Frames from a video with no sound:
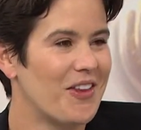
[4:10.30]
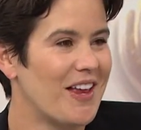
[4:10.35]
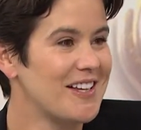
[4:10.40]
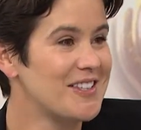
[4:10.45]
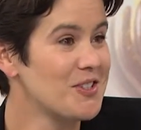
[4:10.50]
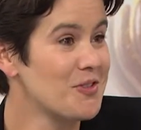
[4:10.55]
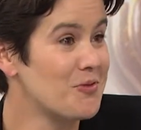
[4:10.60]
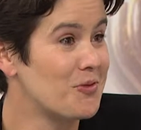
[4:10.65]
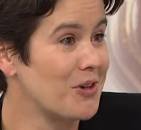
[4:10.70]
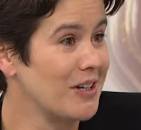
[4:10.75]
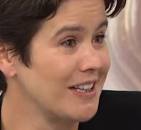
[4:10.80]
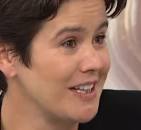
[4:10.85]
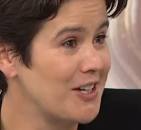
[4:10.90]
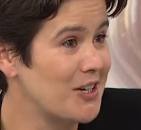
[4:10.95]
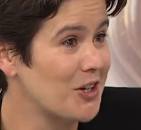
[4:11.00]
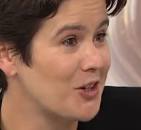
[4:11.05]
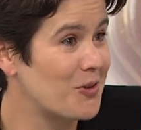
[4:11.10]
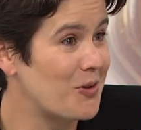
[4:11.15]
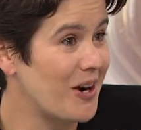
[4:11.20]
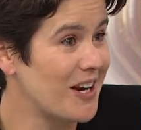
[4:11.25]
that's a really
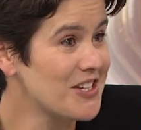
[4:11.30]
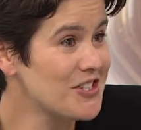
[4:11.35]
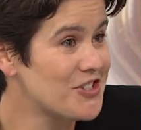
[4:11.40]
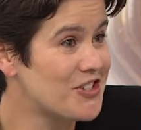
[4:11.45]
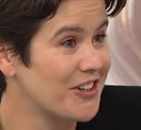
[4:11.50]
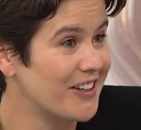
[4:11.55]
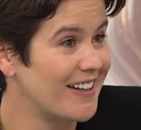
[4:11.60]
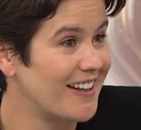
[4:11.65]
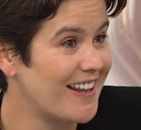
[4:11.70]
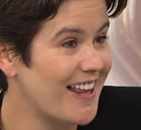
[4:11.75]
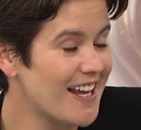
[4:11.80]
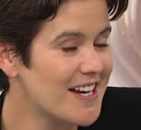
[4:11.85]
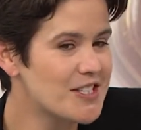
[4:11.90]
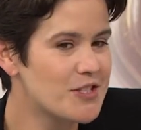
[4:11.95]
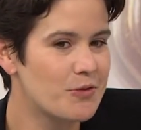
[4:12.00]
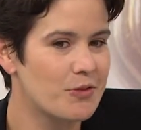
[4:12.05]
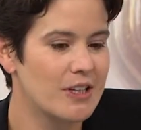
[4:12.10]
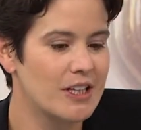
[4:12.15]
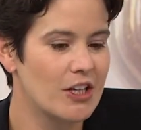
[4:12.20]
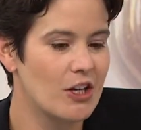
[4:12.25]
good question. That
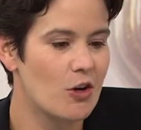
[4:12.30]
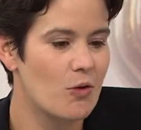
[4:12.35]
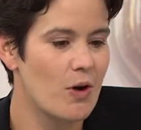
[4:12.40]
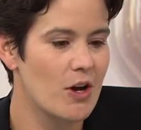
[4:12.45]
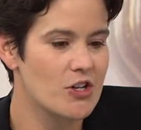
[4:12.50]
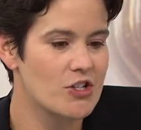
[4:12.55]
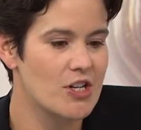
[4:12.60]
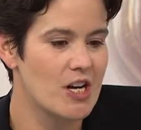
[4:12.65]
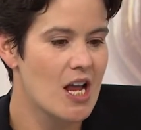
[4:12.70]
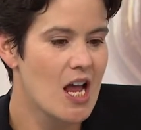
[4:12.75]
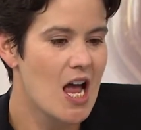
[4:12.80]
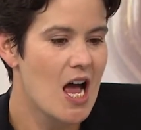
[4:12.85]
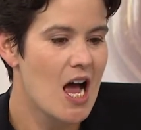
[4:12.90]
is a really good question.